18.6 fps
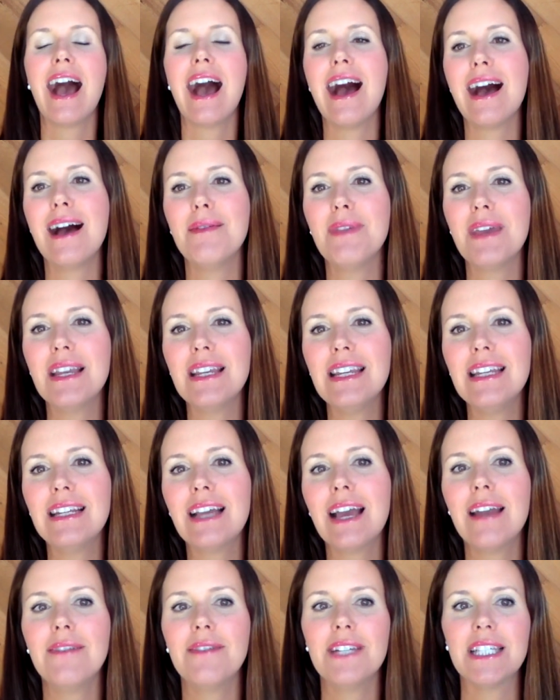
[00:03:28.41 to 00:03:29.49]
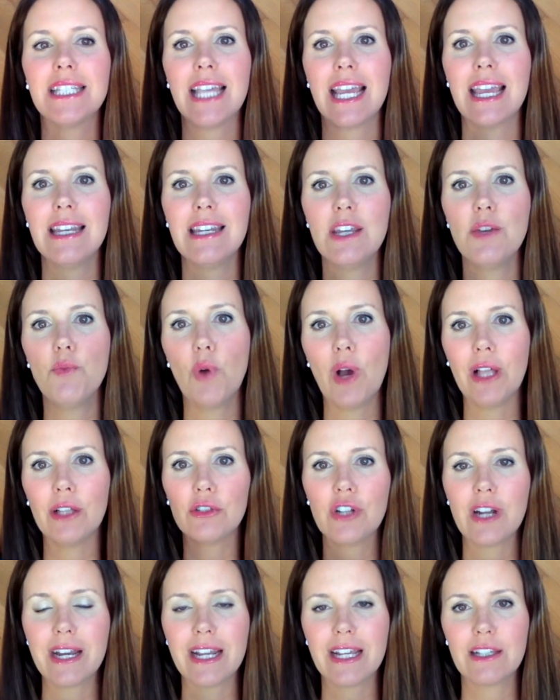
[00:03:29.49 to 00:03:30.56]
They need kind of a sandy,
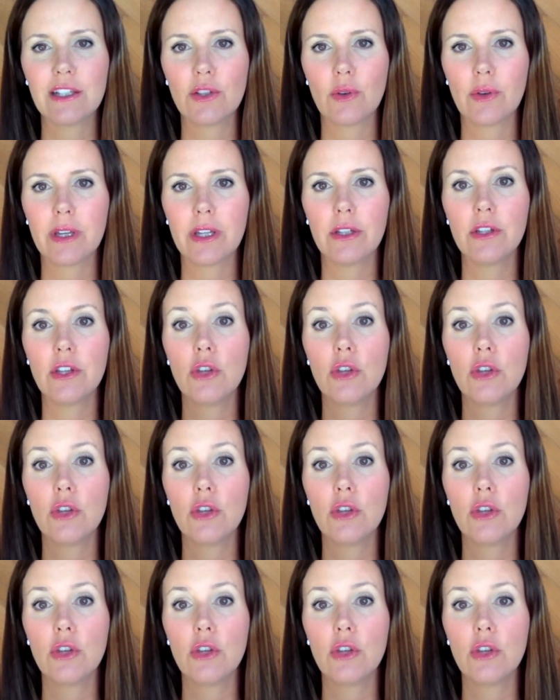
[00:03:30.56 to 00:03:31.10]
well-draining soil.